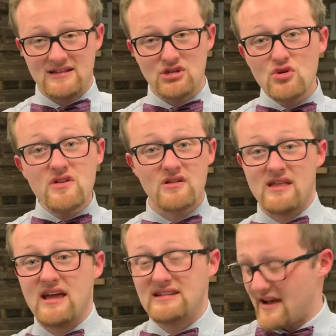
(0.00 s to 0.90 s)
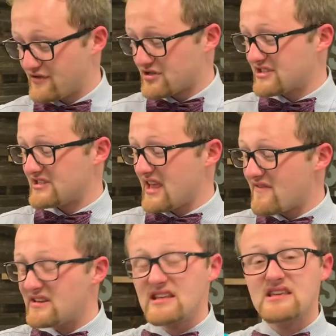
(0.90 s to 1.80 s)
to their land after
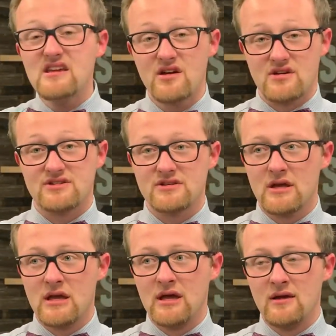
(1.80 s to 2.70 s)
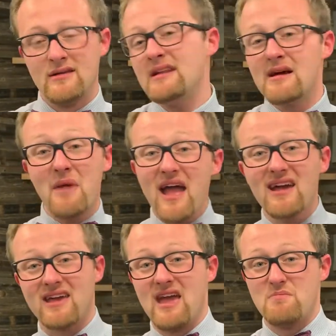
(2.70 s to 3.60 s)
70 years.
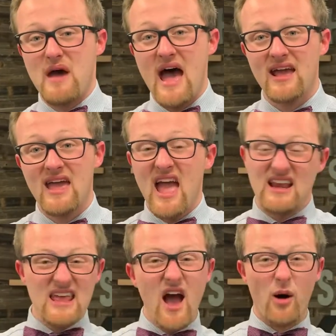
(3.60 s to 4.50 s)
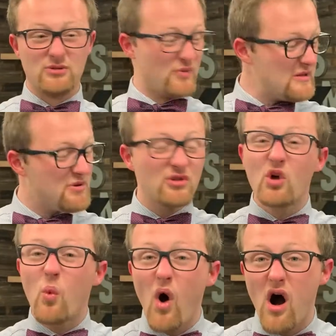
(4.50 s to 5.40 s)
Nehemiah came back and he helped rebuild
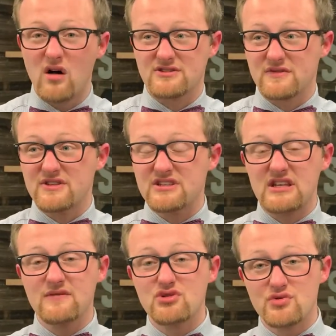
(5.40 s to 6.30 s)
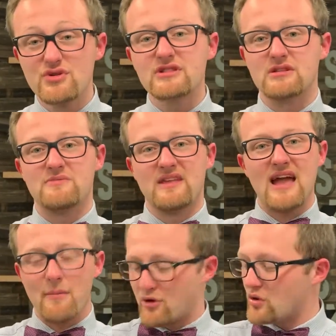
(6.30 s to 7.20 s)
the walls of the city of Jerusalem that
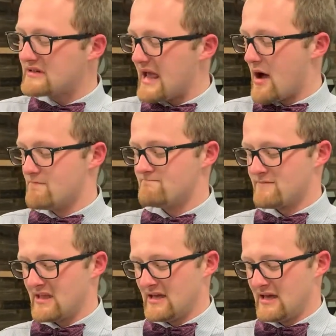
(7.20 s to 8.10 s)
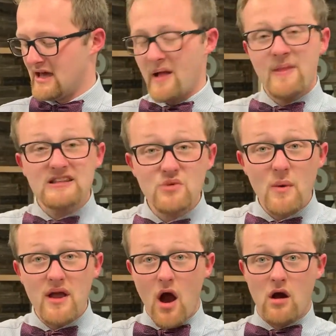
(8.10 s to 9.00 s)
got broke down. And that's where
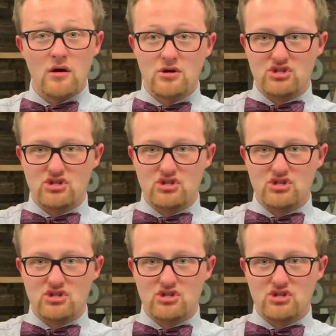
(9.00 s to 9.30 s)
we are in our